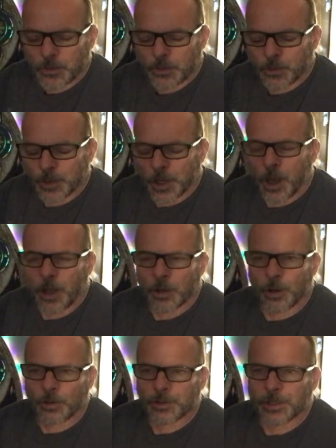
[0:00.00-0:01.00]
we all
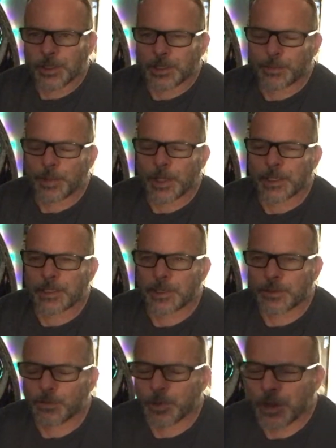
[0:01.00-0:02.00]
go to these
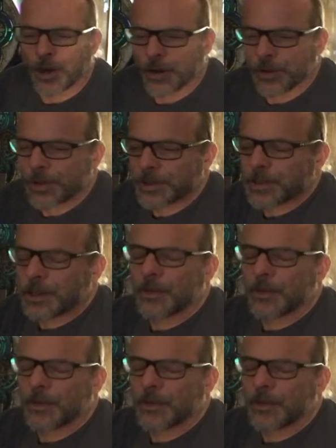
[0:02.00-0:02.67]
places regardless